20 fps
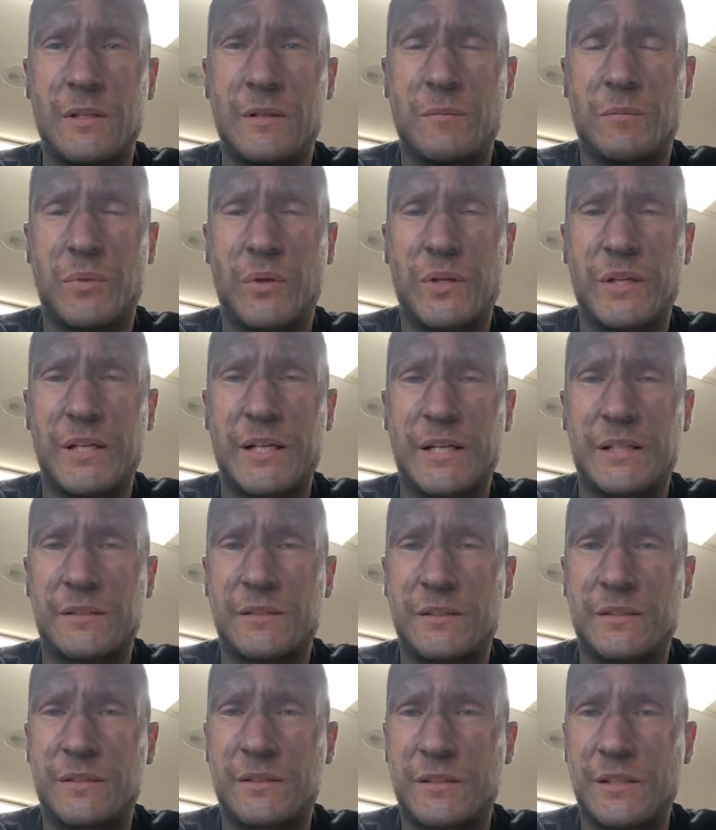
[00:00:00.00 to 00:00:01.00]

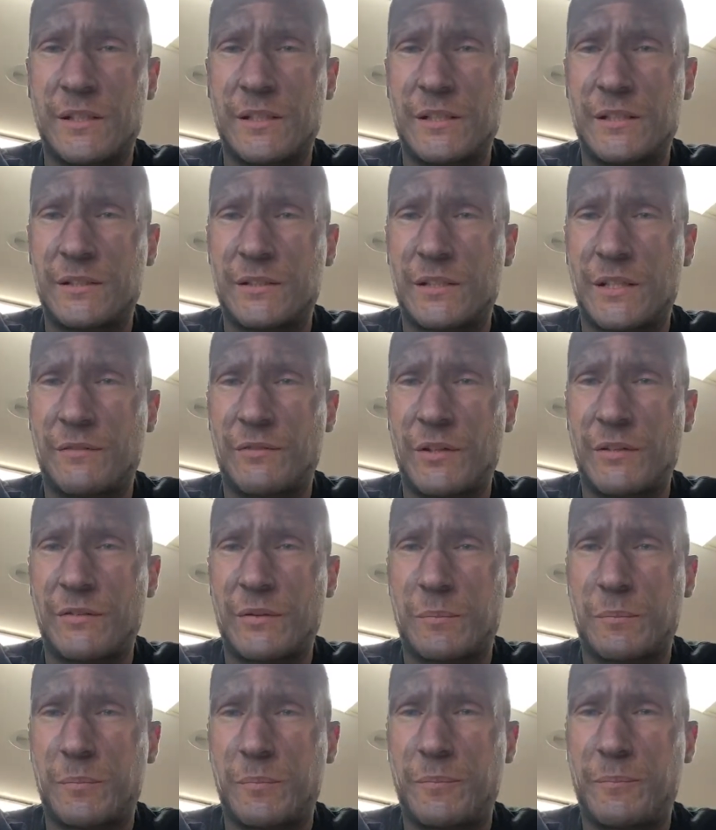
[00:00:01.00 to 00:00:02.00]
Bodiasi says, have you ever
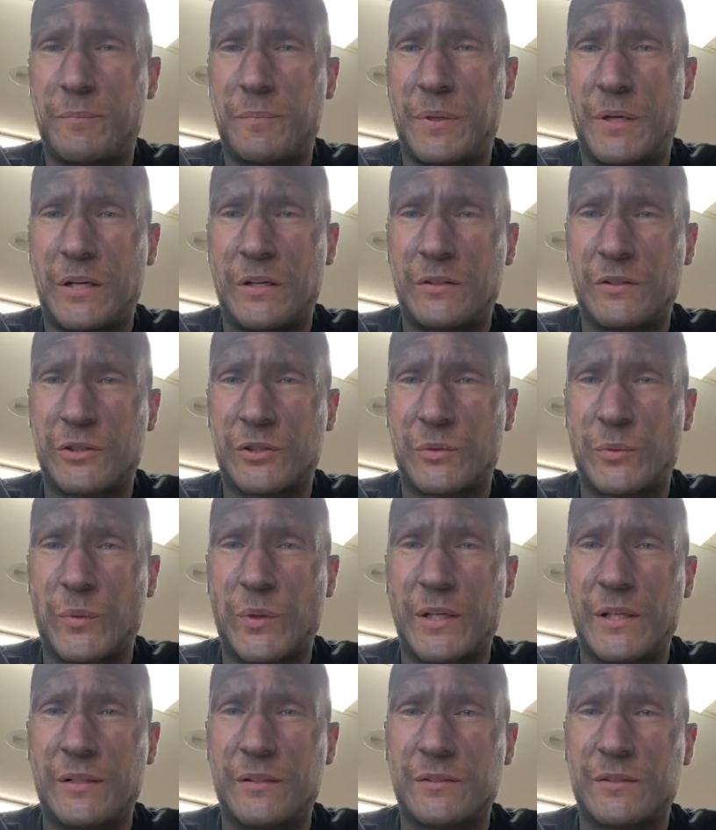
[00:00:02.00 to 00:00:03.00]
polished
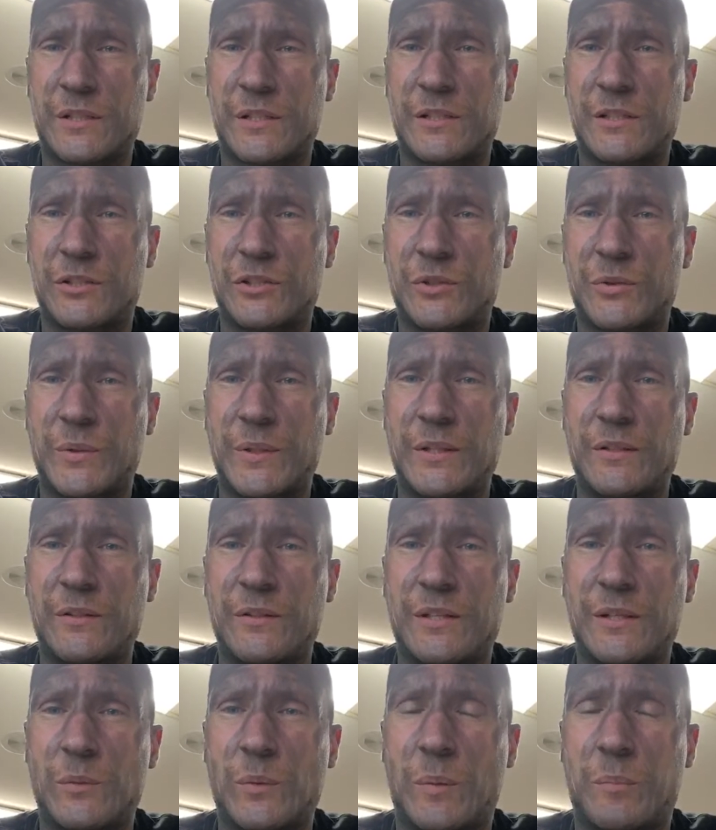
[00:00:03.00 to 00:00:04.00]
rails on the trailer
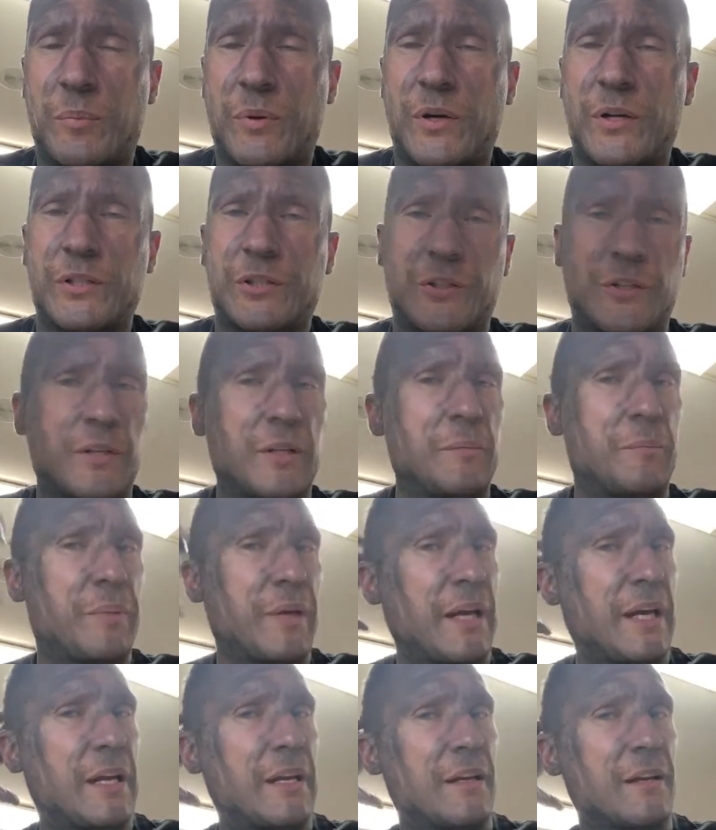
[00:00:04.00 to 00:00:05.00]
that were partially
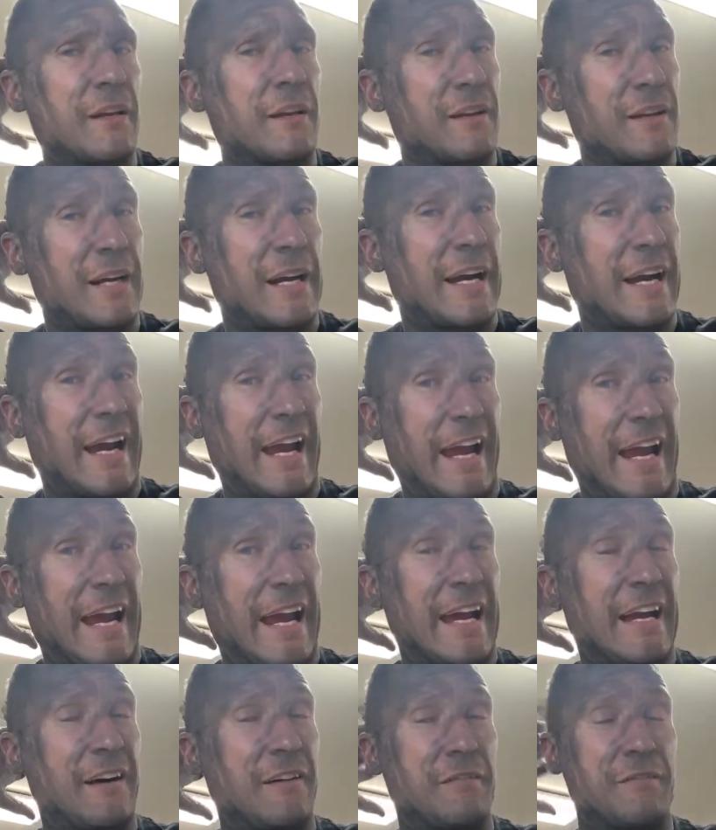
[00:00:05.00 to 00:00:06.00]
painted? I
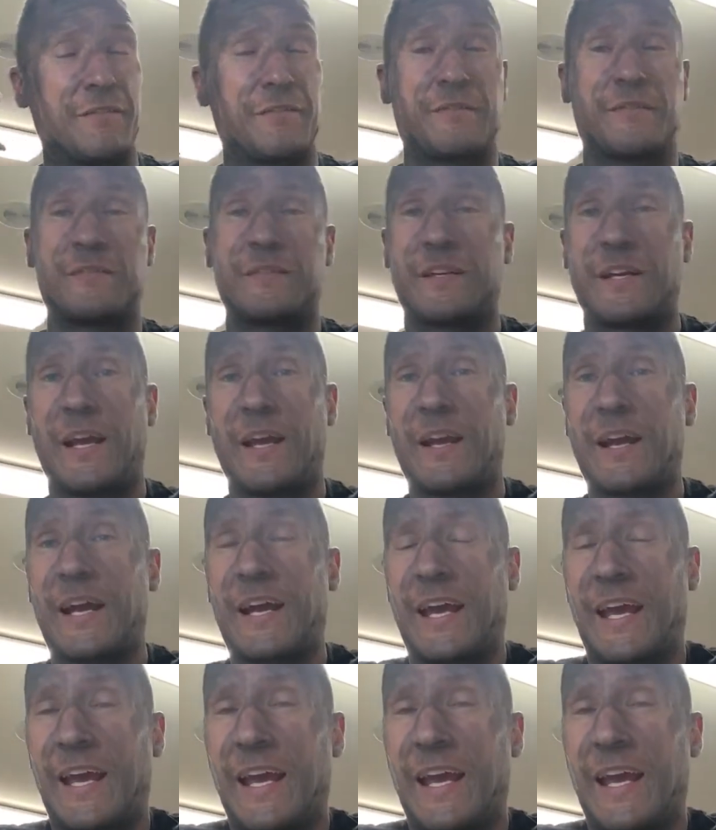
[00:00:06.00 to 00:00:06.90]
have, and I